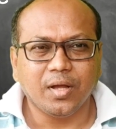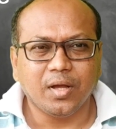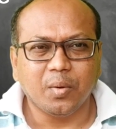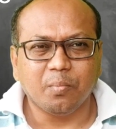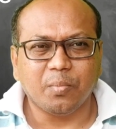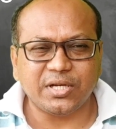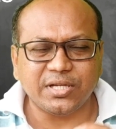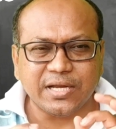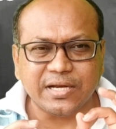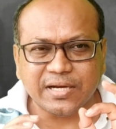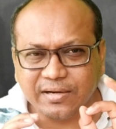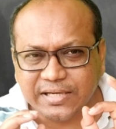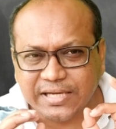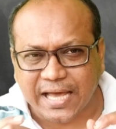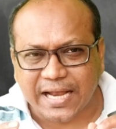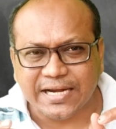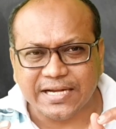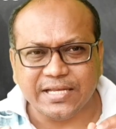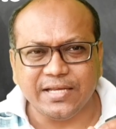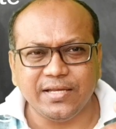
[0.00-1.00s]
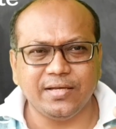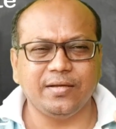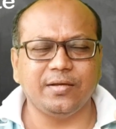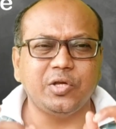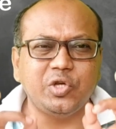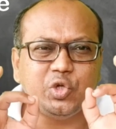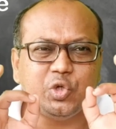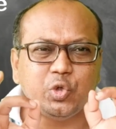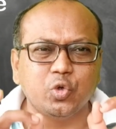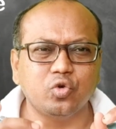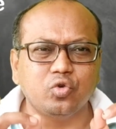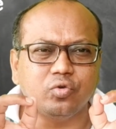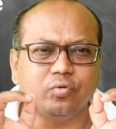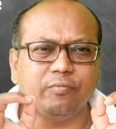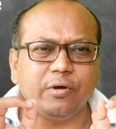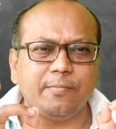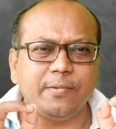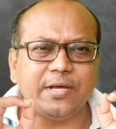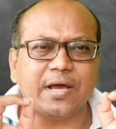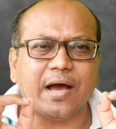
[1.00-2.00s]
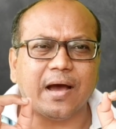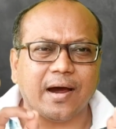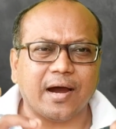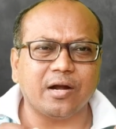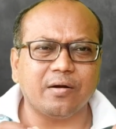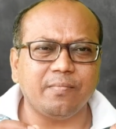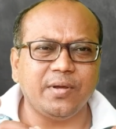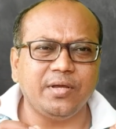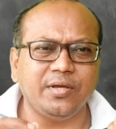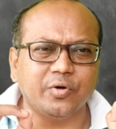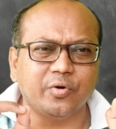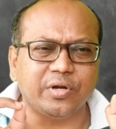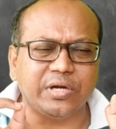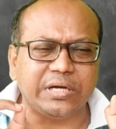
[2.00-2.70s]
But in reality, you will be harming your